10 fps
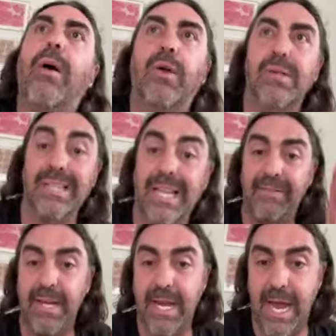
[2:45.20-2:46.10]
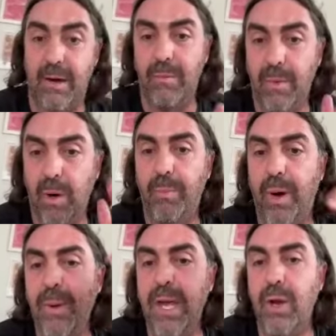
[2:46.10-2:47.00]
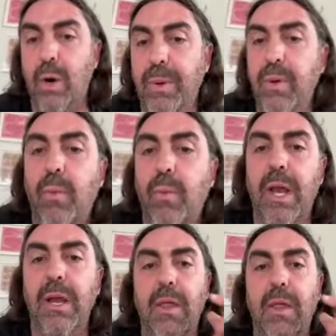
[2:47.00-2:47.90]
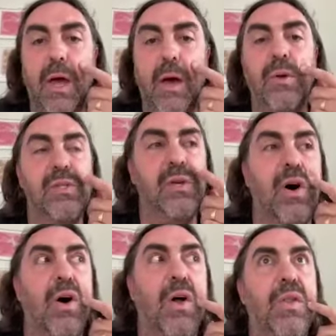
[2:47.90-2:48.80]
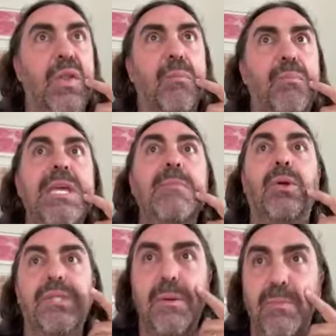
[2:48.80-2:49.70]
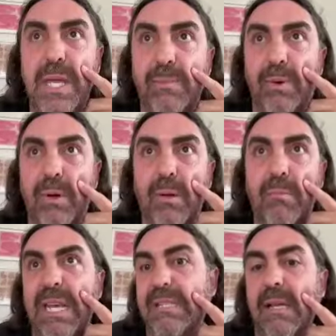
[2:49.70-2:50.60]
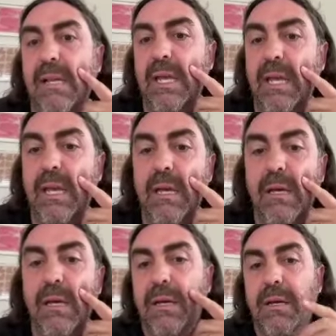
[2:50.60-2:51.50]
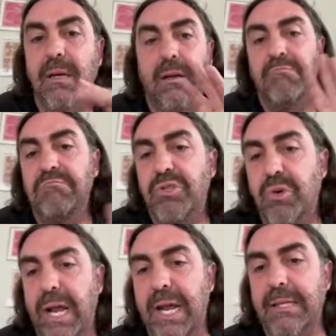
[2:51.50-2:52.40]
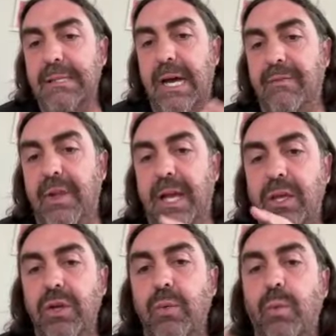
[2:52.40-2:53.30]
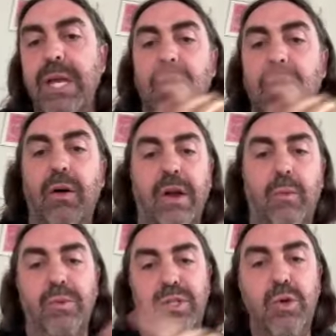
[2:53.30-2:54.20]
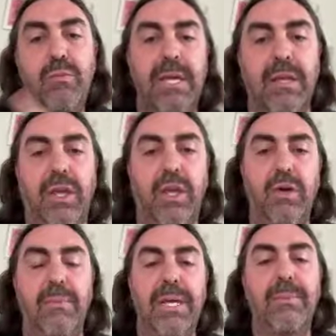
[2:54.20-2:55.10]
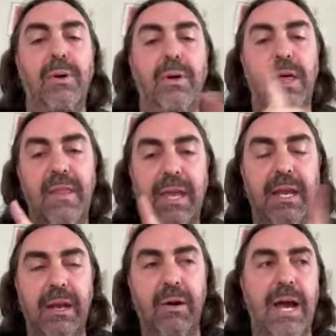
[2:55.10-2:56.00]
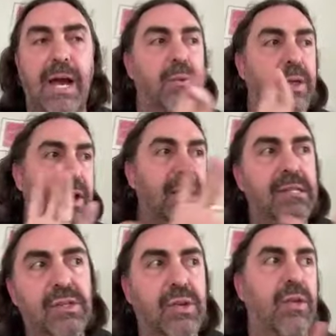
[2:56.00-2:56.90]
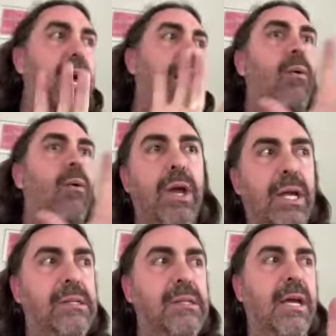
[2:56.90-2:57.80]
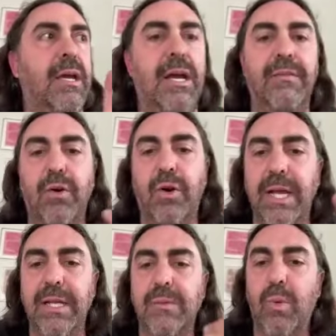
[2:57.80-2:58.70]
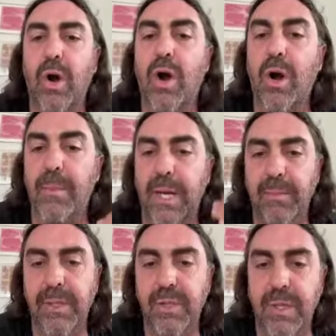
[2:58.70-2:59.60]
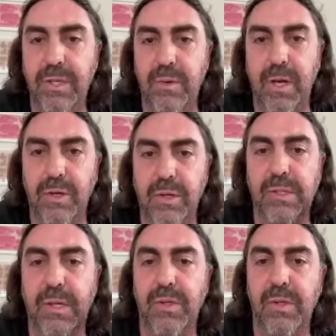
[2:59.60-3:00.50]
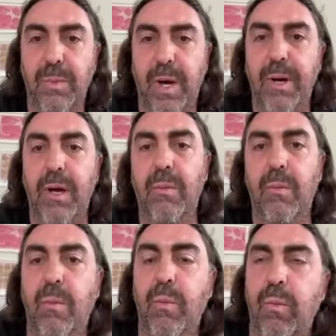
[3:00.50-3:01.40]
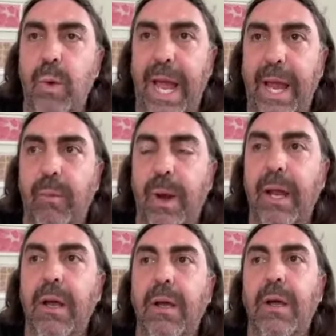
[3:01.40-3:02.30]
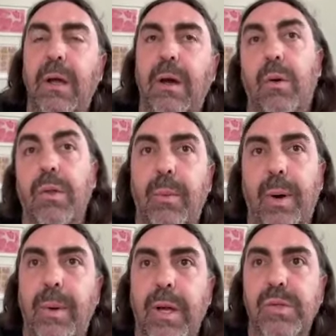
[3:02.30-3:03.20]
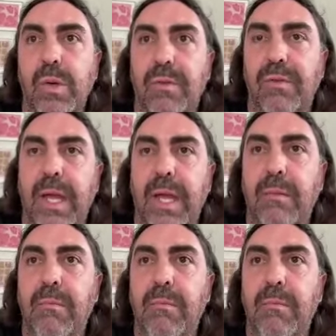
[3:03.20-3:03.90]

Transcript: There's 11 now. Obama had opened one that was called people to people. Basically, shorthand, it's kind of like we go there to meet the Cuban people and they can interact with us so that it kind of creates more harmony between the two countries. That was the Obama way, right? Or the Obama sort of like